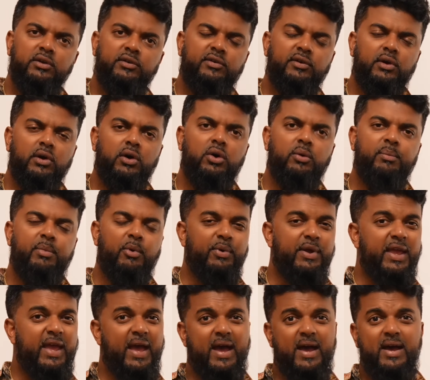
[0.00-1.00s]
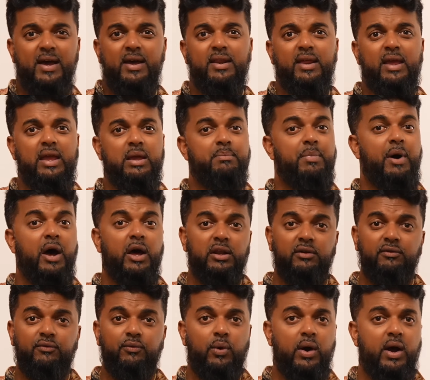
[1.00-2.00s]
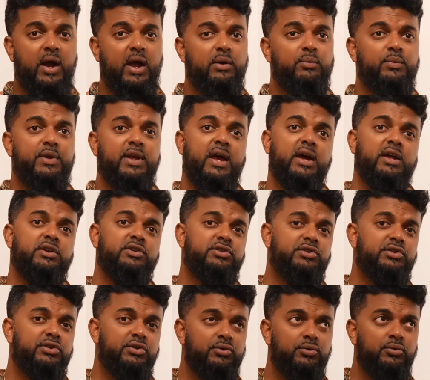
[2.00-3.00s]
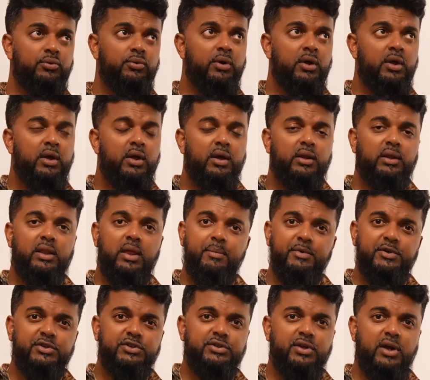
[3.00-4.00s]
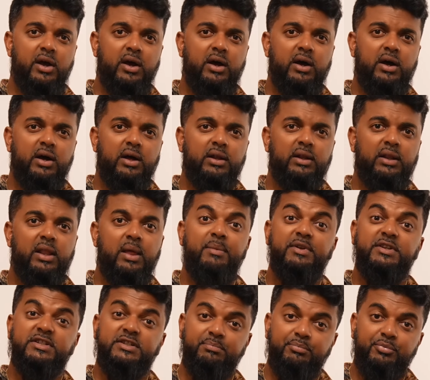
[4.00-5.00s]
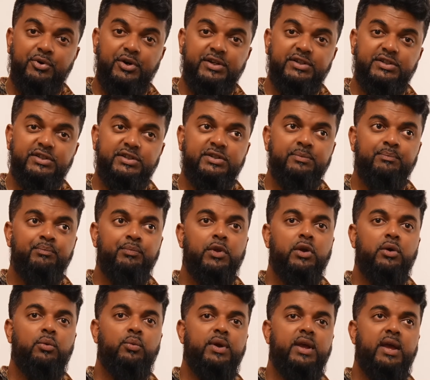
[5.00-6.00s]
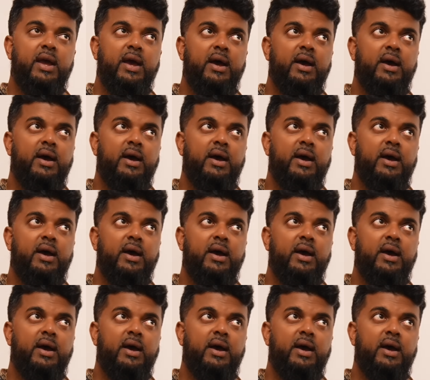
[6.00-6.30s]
So, but we had a bottle of wine. We had 2 lemon spritz. We had